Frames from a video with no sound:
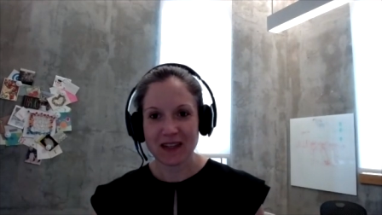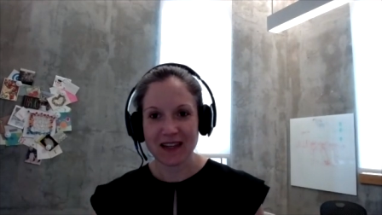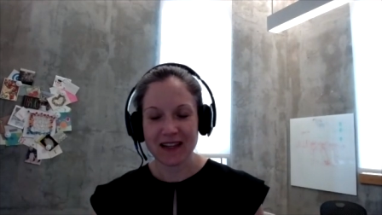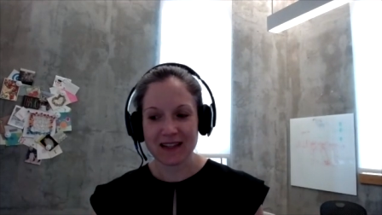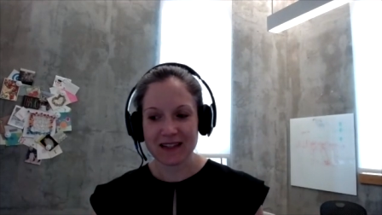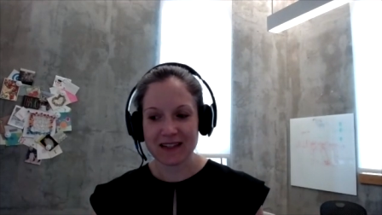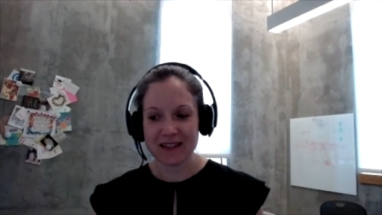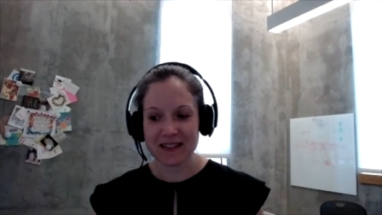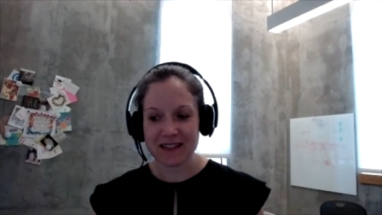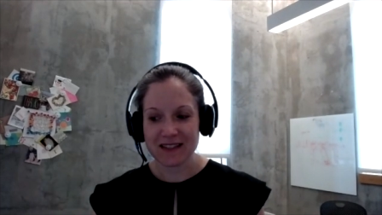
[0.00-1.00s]

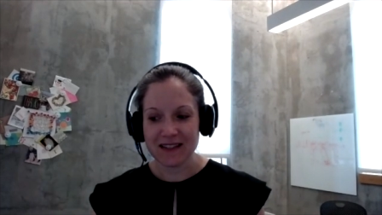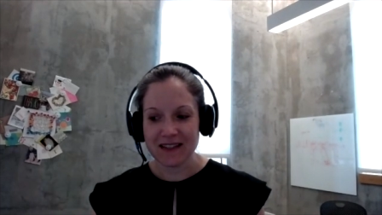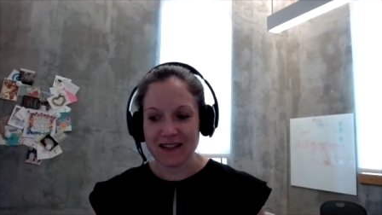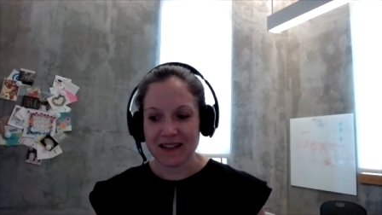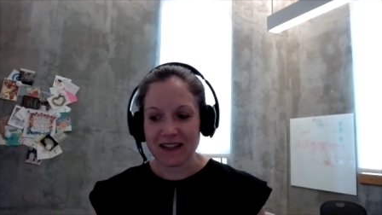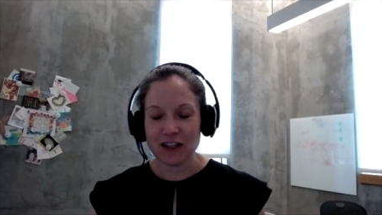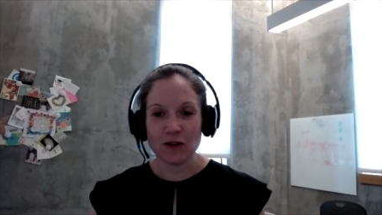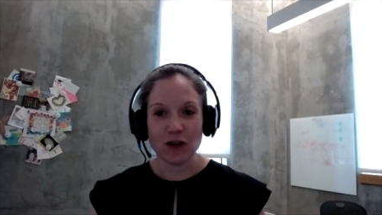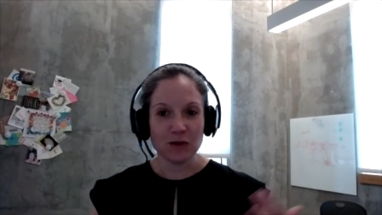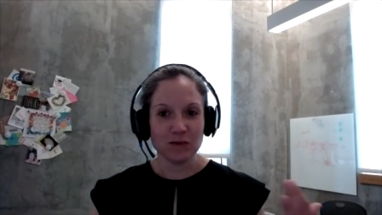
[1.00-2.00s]
and, you know,
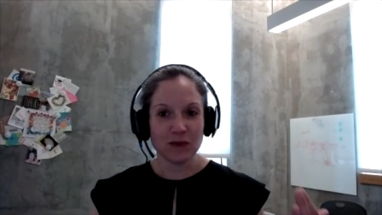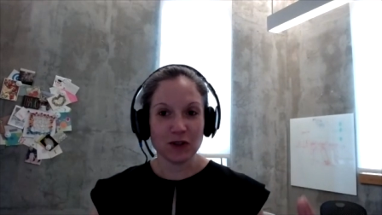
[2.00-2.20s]
a,